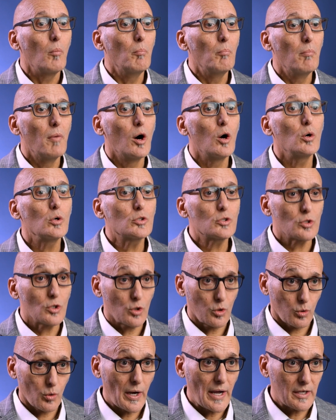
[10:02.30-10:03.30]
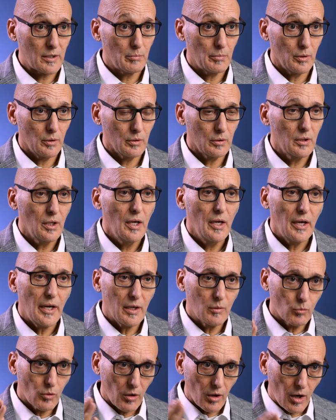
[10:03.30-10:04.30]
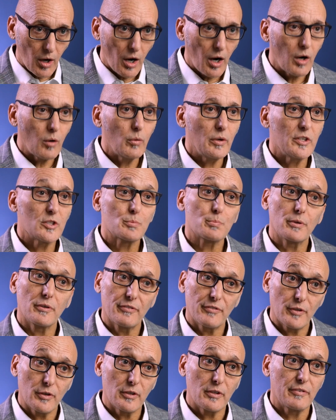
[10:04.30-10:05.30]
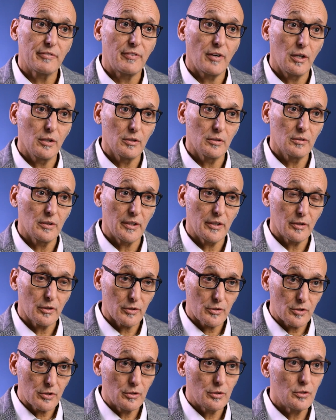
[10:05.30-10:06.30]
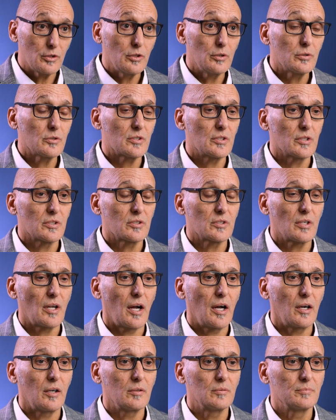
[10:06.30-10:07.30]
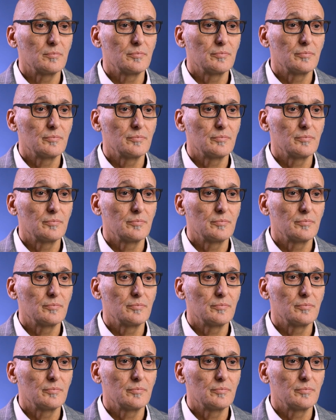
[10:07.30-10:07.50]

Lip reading: most credible and will always prefer to follow leaders who use this style.